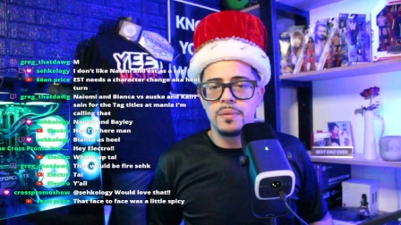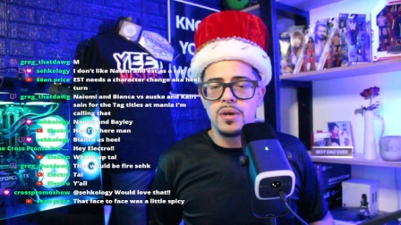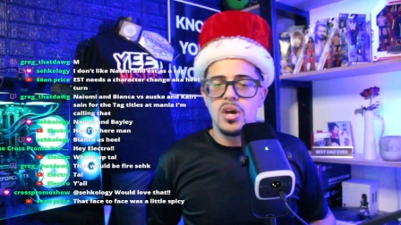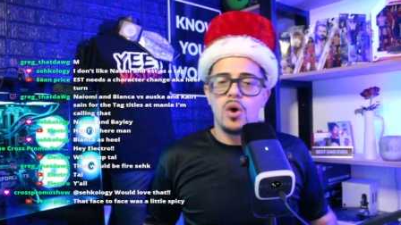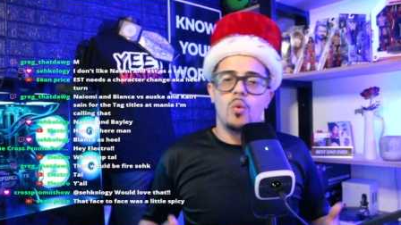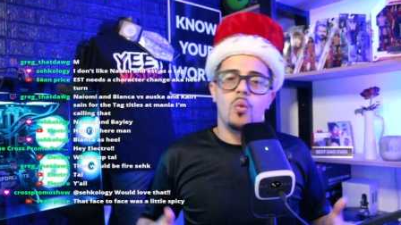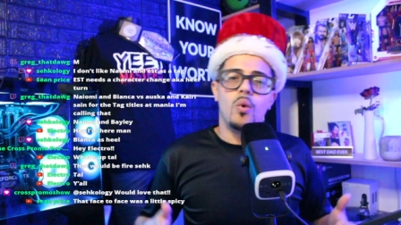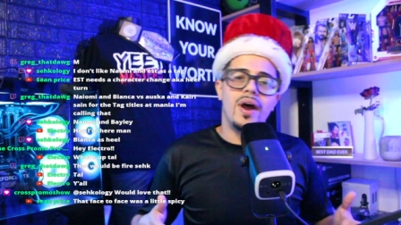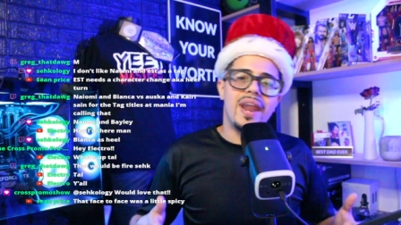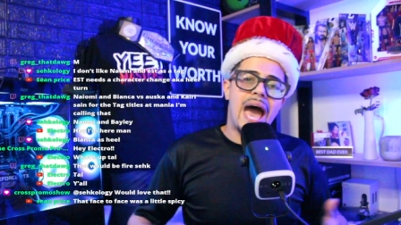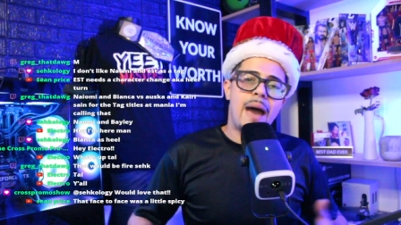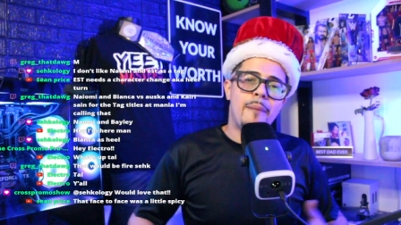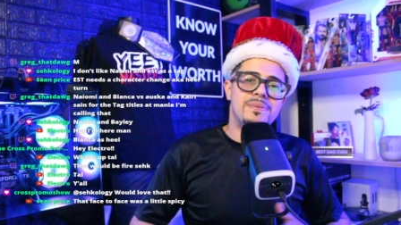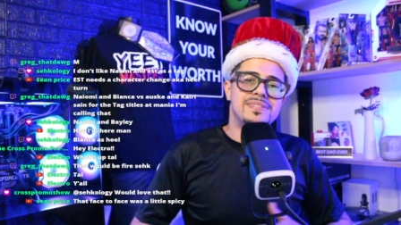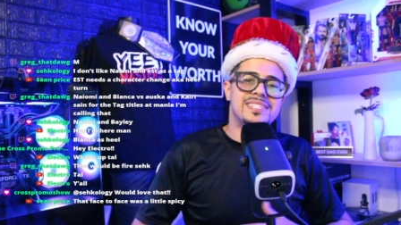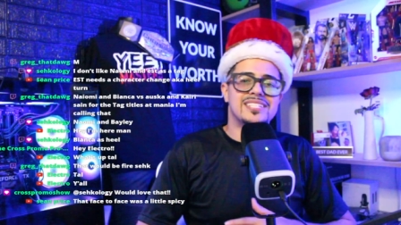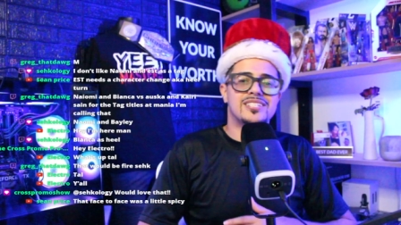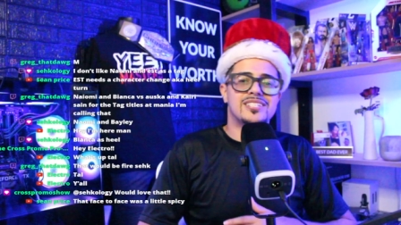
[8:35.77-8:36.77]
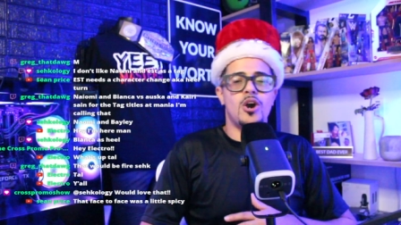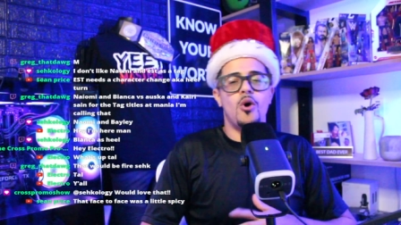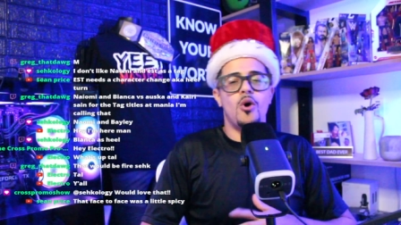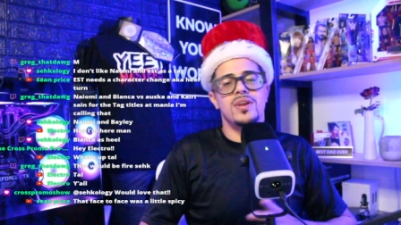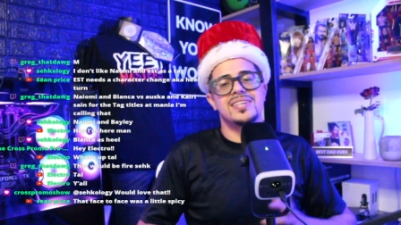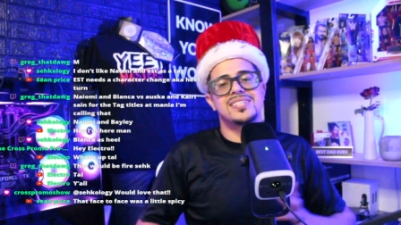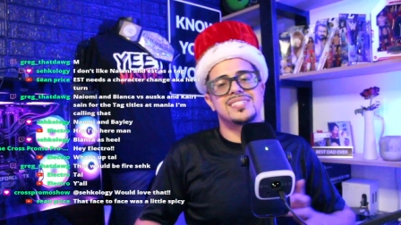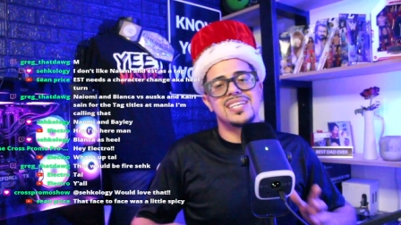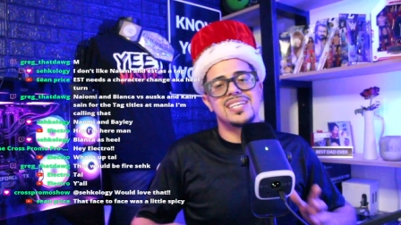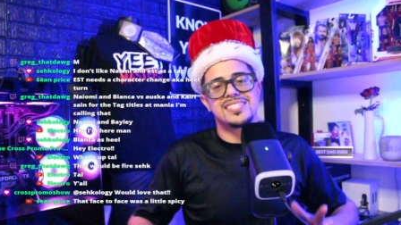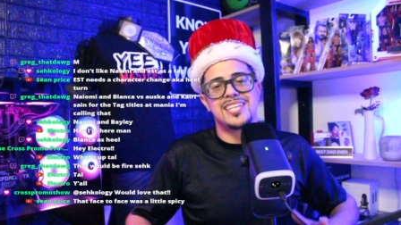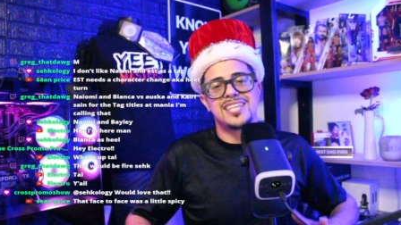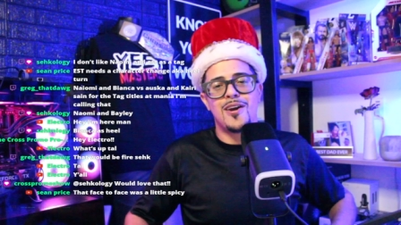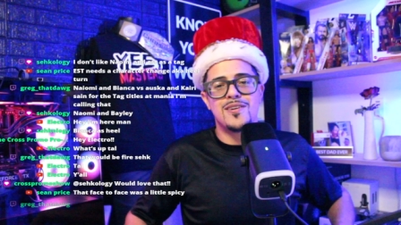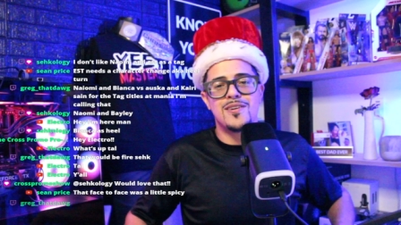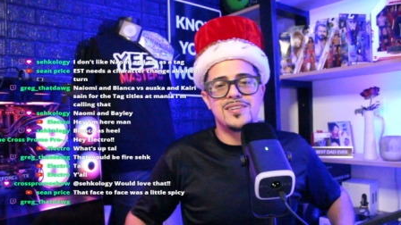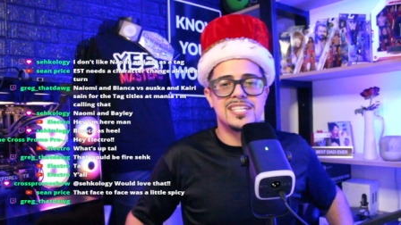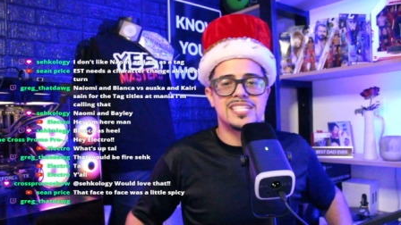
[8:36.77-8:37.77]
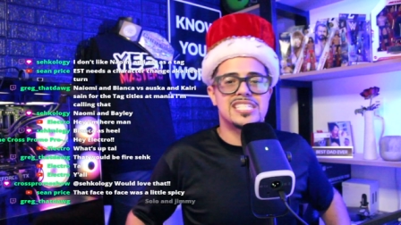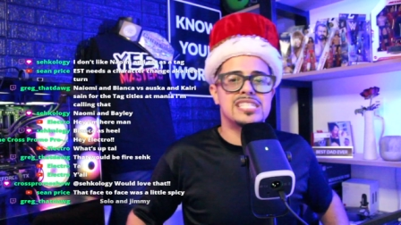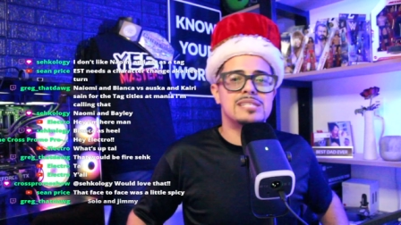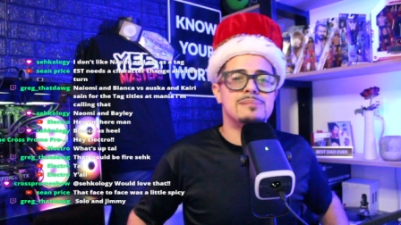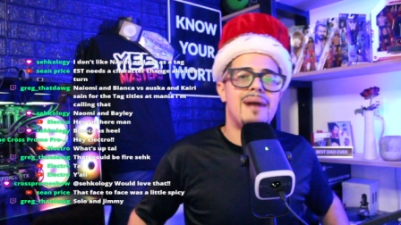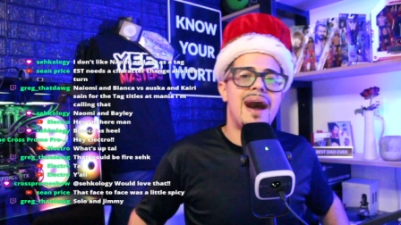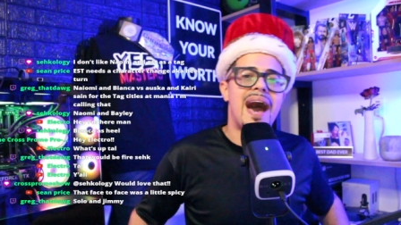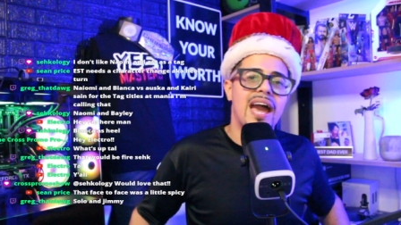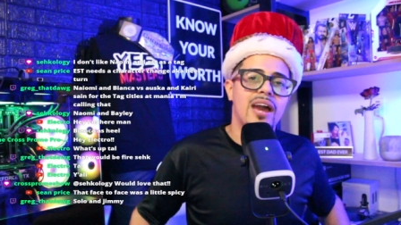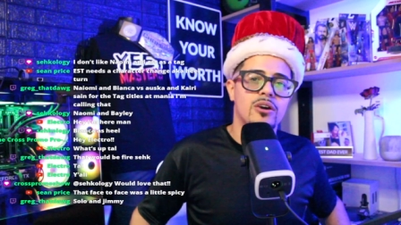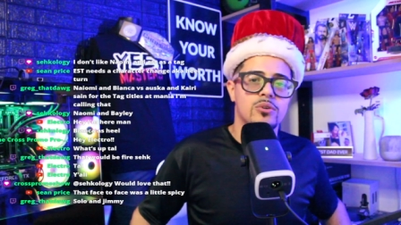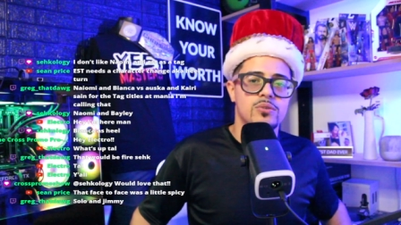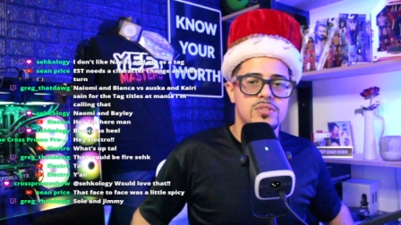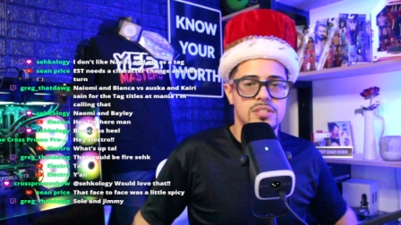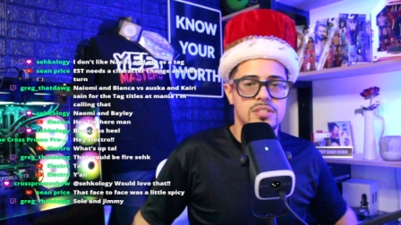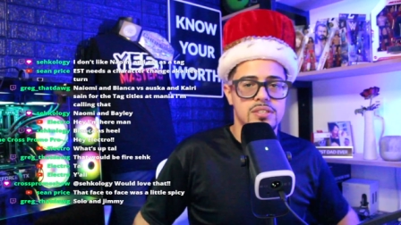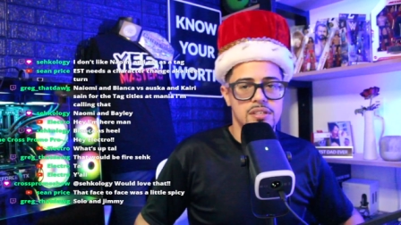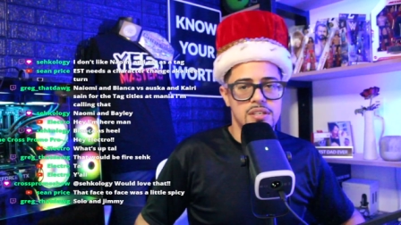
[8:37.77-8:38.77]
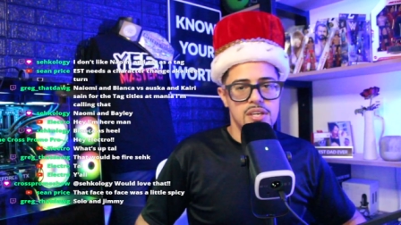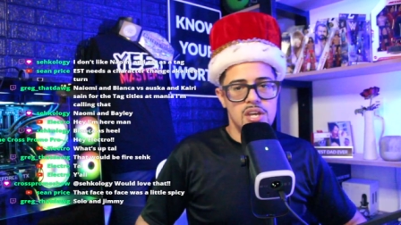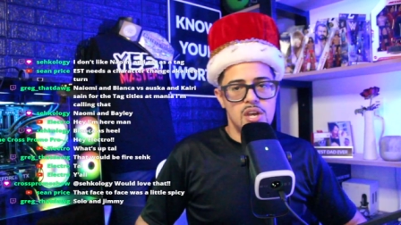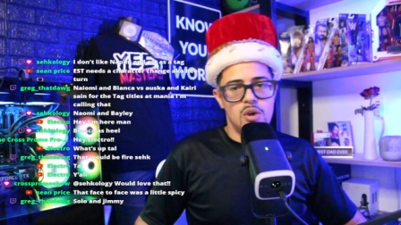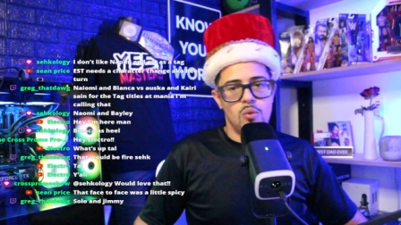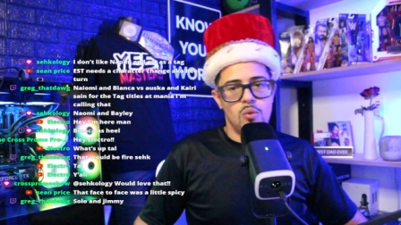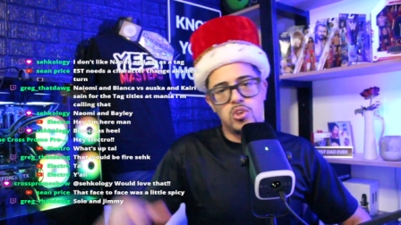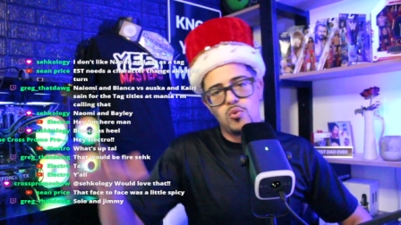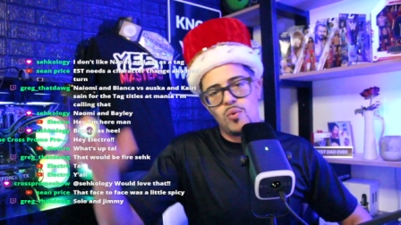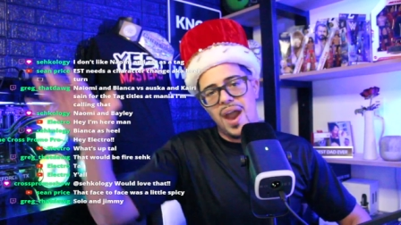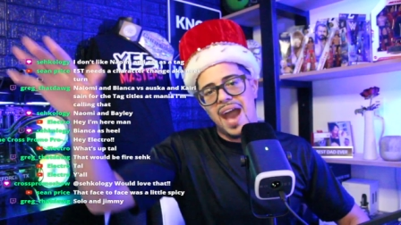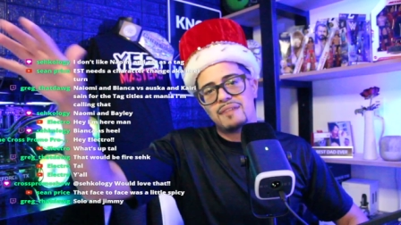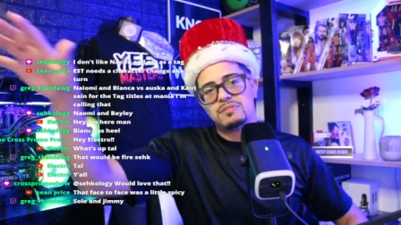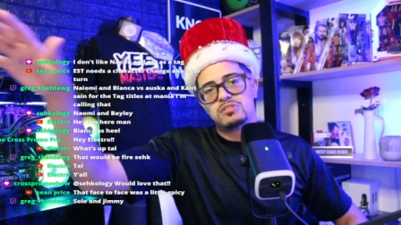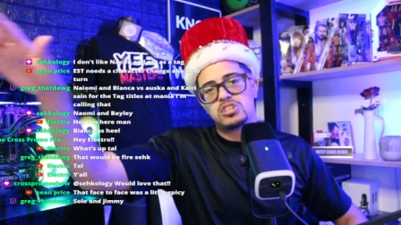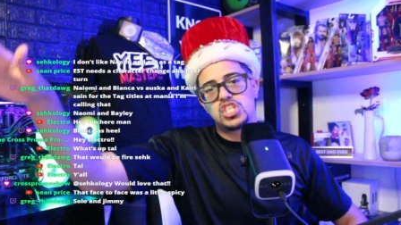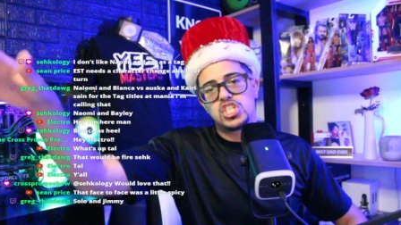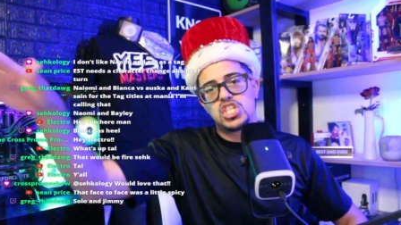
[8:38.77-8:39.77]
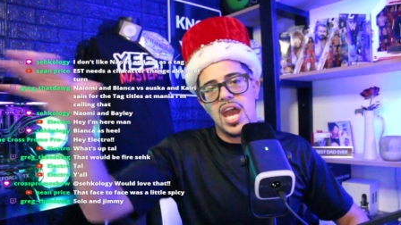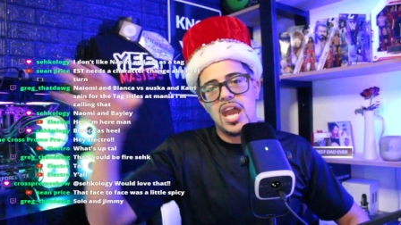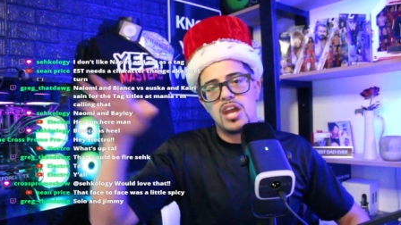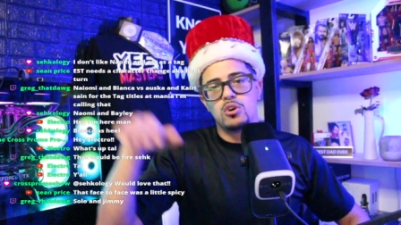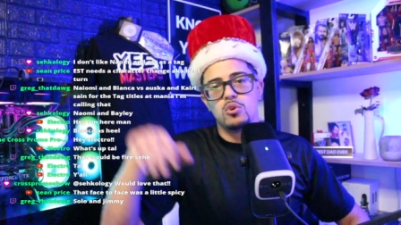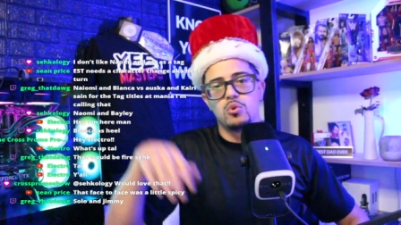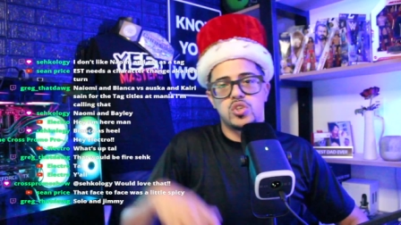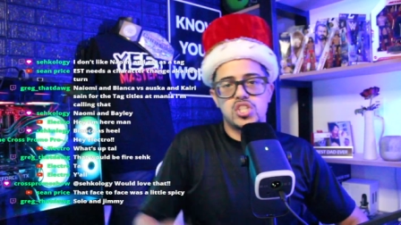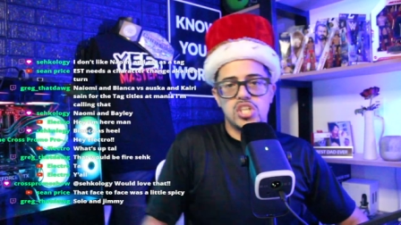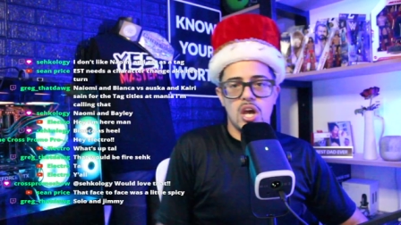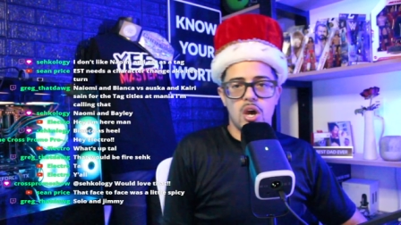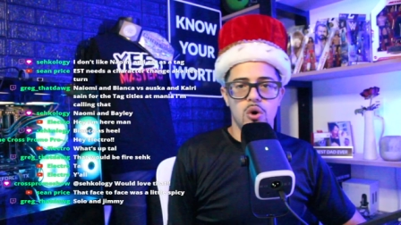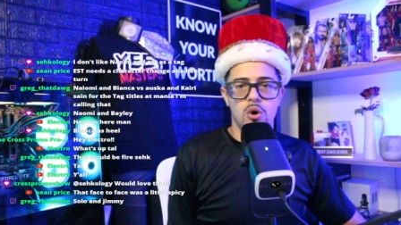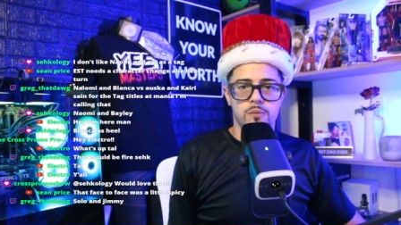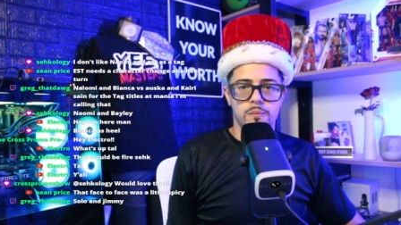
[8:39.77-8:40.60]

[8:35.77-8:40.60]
What happens as Cody sits there and just smiles? Well, you have Jey Uso.